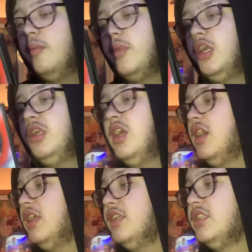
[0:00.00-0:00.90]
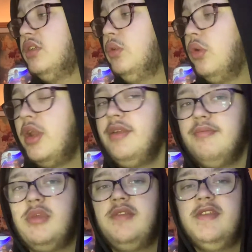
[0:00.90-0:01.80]
But yeah, it's a great
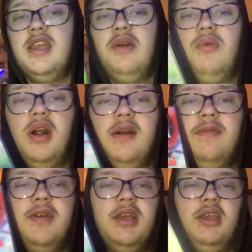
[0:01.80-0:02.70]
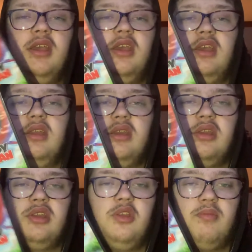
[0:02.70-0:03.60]
movie. I love the
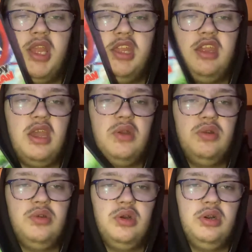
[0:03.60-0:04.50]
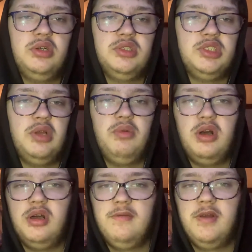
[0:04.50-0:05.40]
two main characters. I
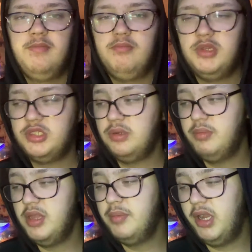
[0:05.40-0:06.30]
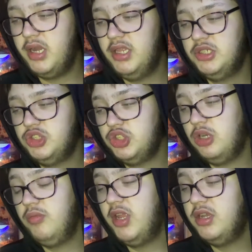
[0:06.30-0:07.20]
love Mr. Peabody and
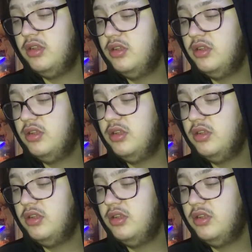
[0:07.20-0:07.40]
Sherman.